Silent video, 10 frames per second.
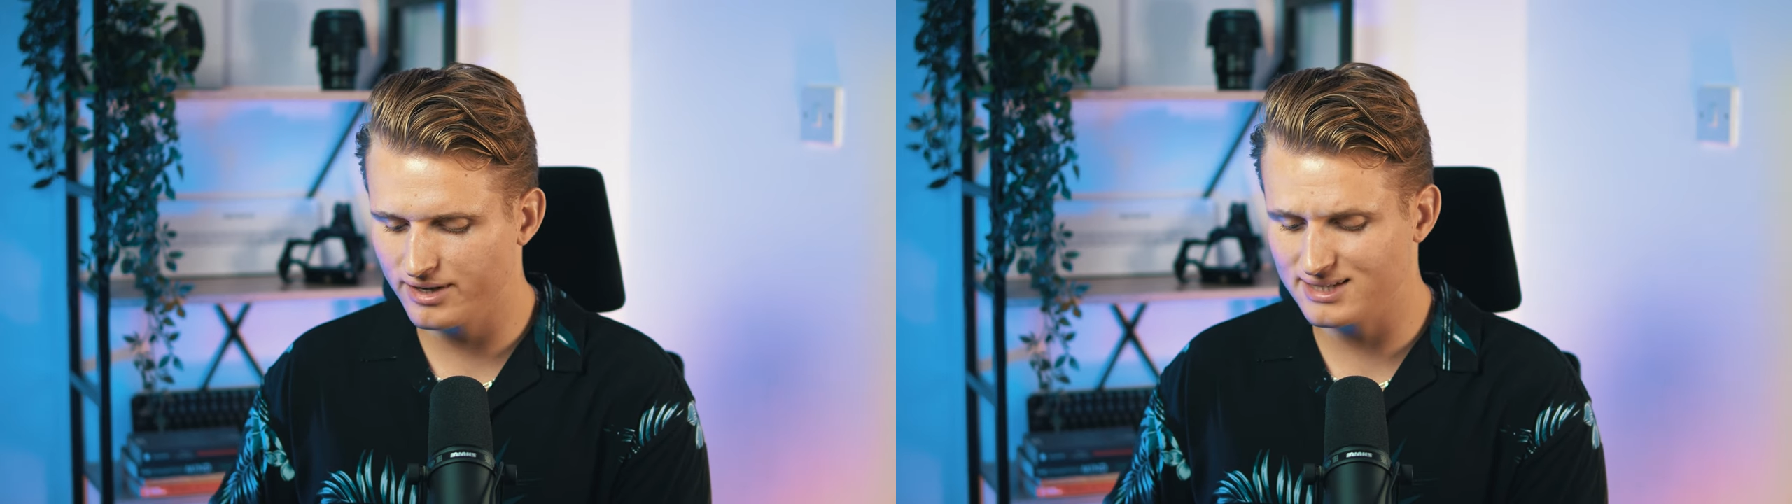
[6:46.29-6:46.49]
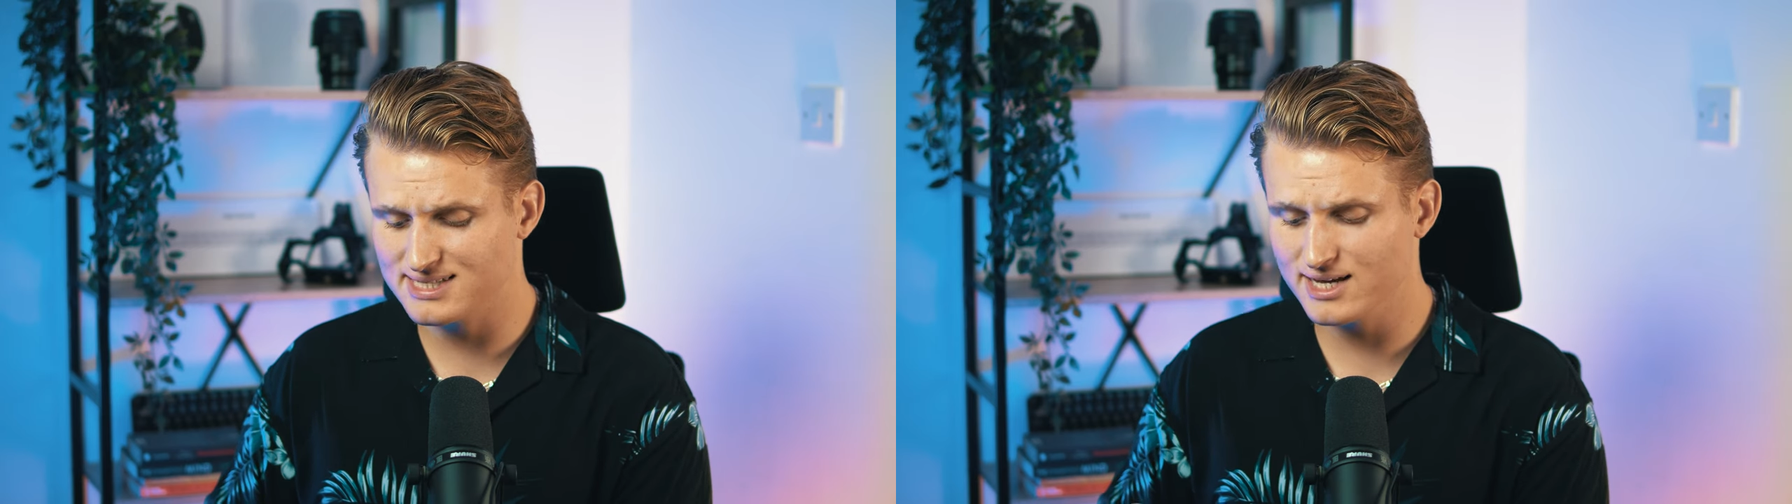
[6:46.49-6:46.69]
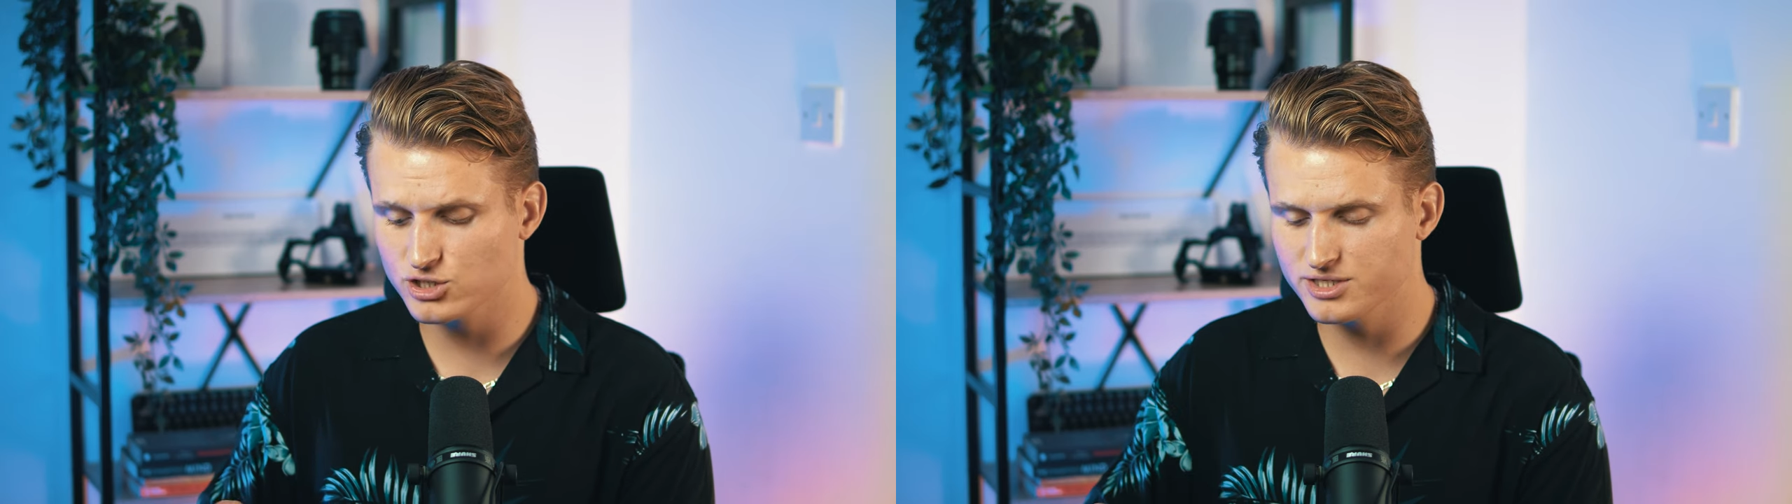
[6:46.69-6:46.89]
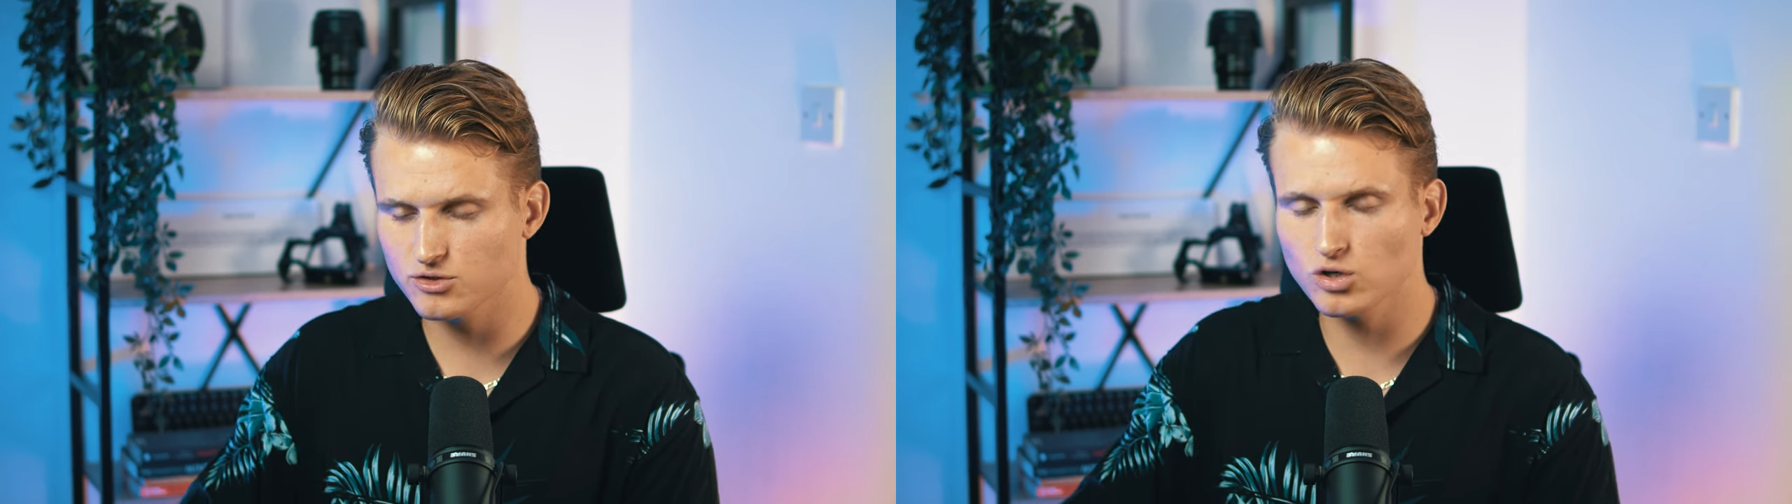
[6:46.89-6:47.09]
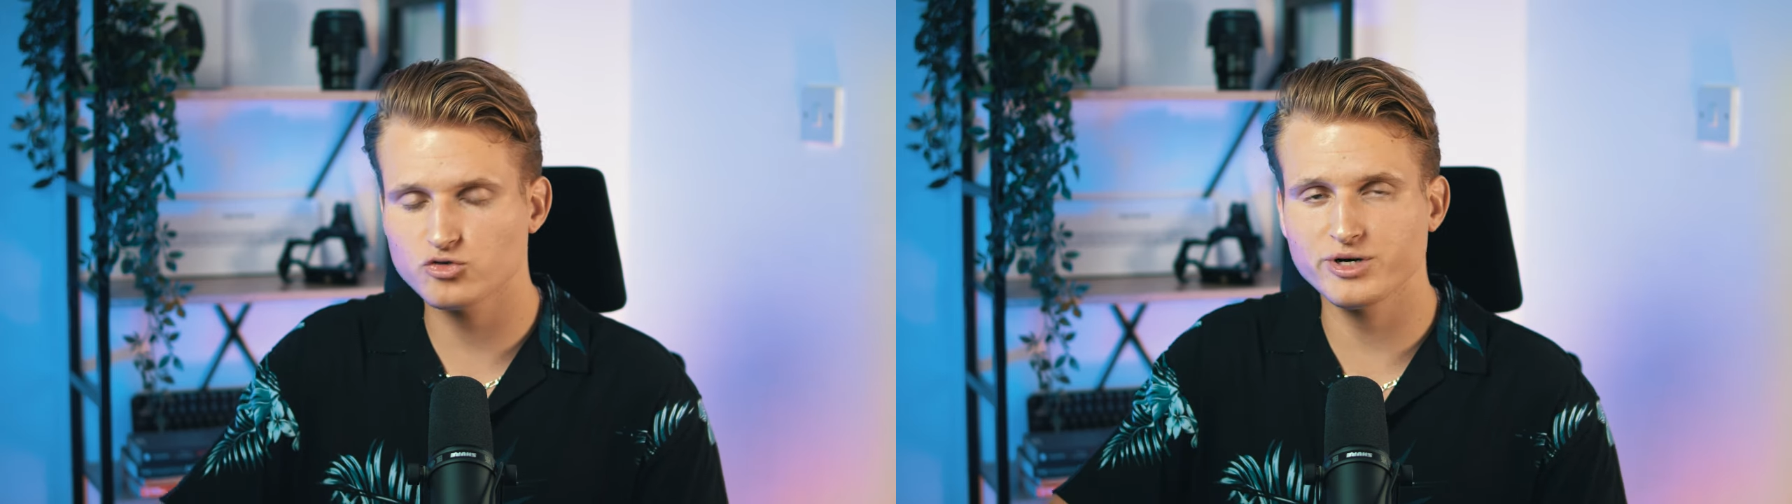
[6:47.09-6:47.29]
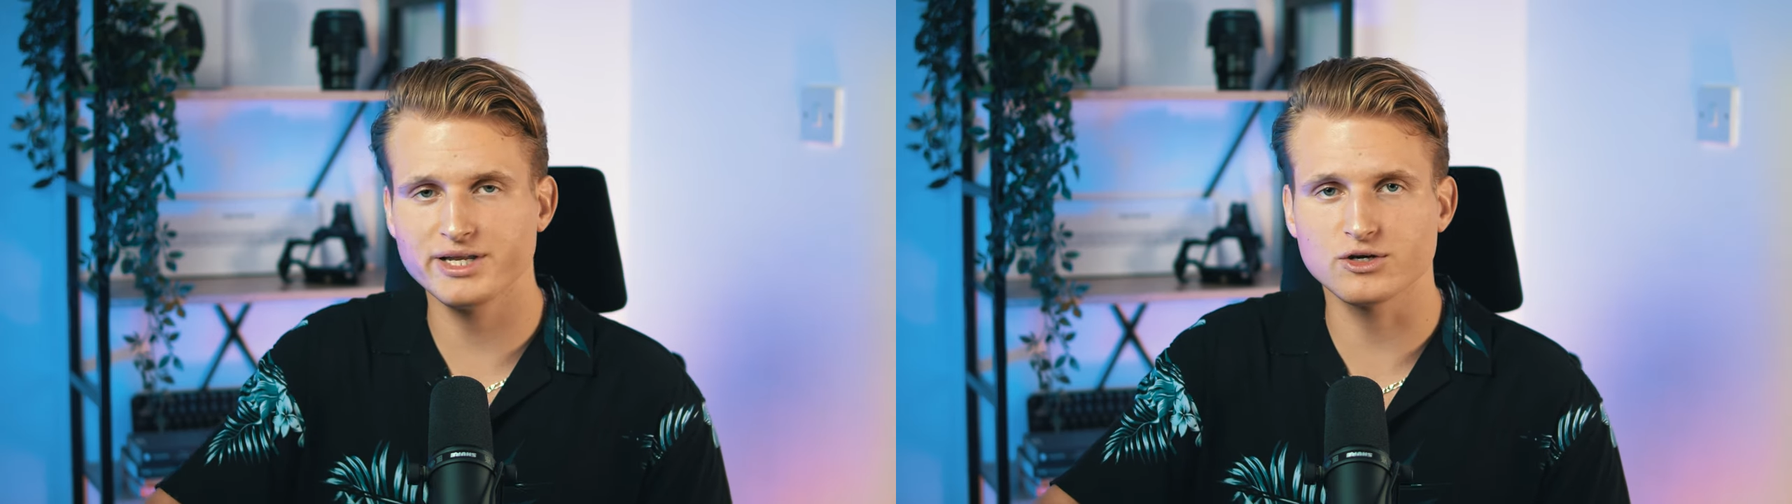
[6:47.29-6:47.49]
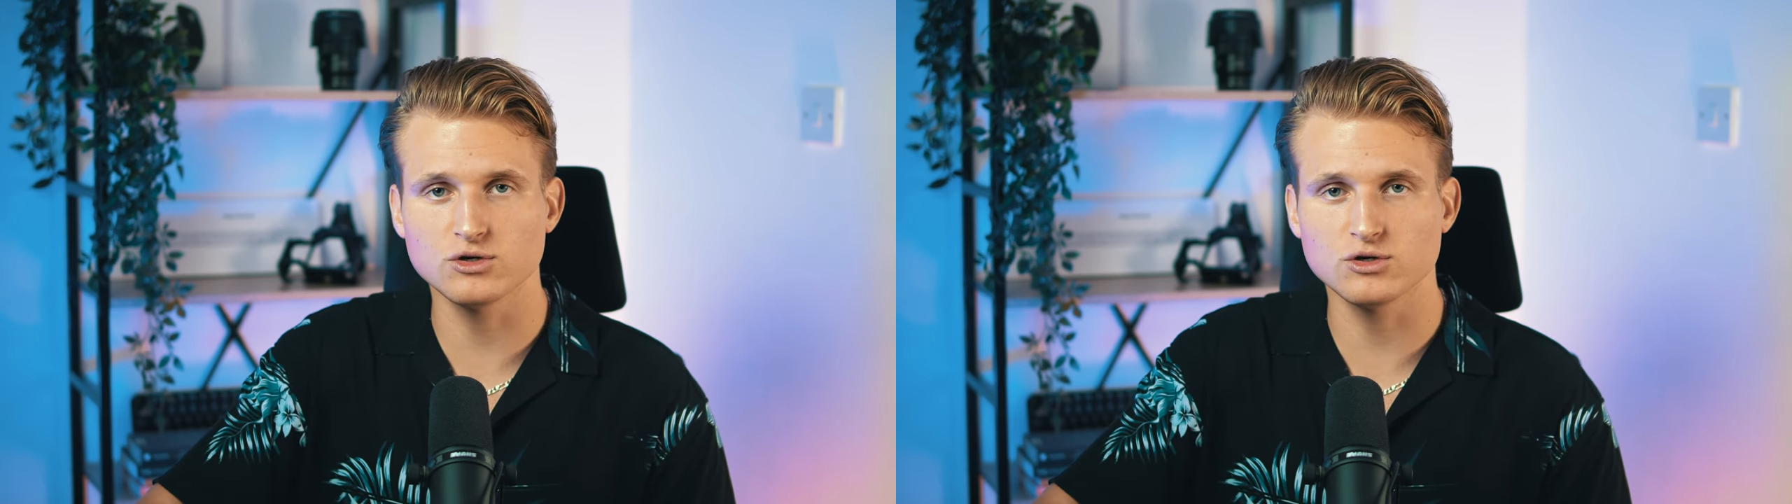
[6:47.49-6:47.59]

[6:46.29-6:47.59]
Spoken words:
it is actually not really